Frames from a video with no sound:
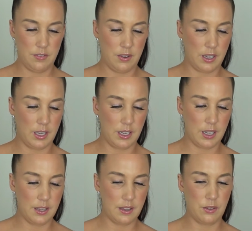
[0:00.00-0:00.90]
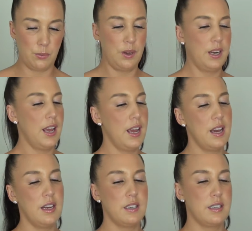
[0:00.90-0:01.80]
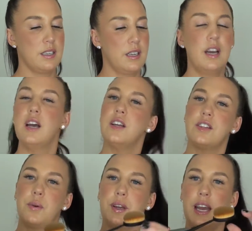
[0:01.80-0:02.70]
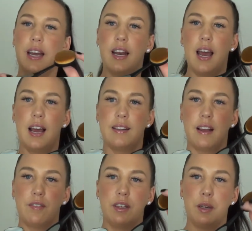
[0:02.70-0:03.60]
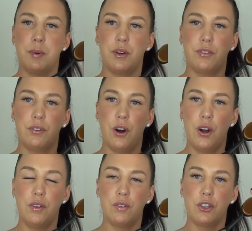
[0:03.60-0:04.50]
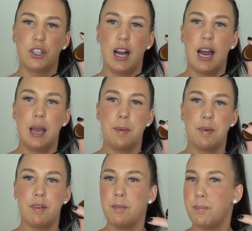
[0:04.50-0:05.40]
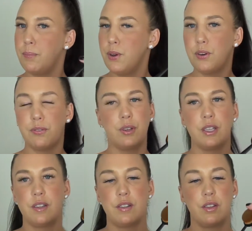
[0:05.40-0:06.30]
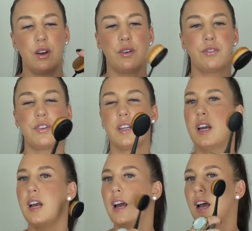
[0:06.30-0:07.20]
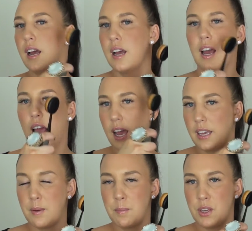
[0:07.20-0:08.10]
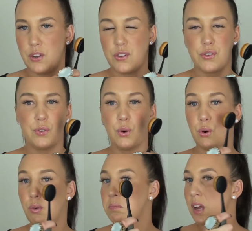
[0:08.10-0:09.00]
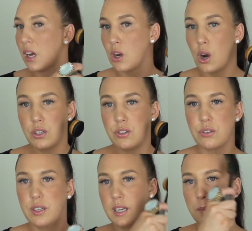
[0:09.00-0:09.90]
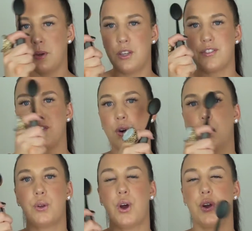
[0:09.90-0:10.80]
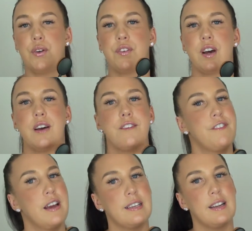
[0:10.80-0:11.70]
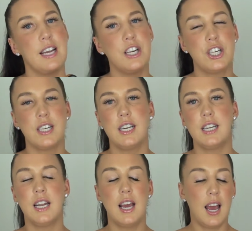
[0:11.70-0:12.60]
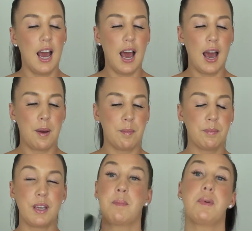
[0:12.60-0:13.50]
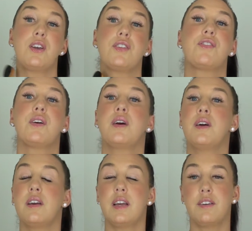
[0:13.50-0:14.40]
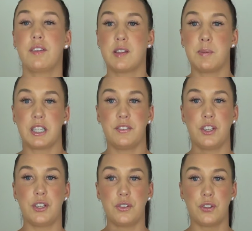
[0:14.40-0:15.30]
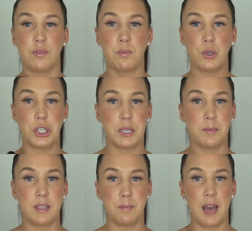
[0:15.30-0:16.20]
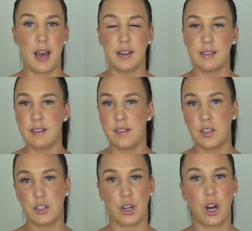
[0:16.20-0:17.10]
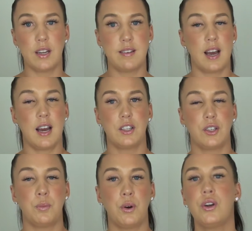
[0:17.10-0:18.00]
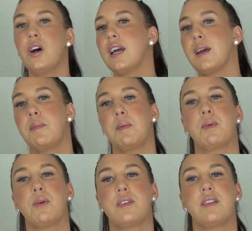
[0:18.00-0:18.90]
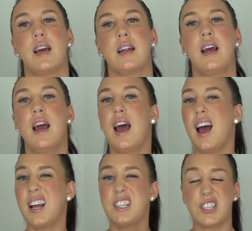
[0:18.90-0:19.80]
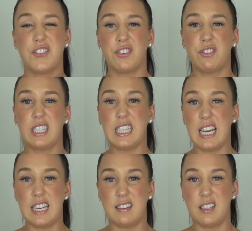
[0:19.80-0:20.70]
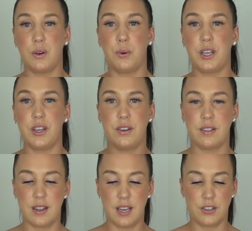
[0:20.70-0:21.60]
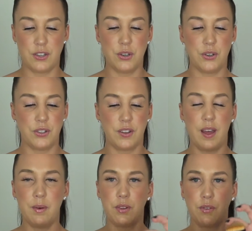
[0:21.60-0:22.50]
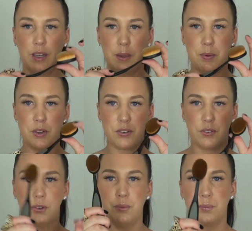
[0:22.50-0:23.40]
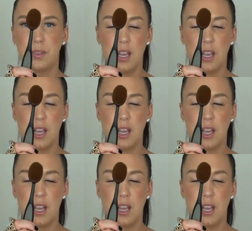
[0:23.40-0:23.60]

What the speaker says: I can get this one out. So again, it has that really beautiful oval shape, beautiful and soft, and can be used for contouring, can be used for all over foundation, can be used for, especially if you use sort of more shimmer powders down the décolletage and whatnot, it can be brought down, and just for really easy, quick use there too. So that was really beautiful.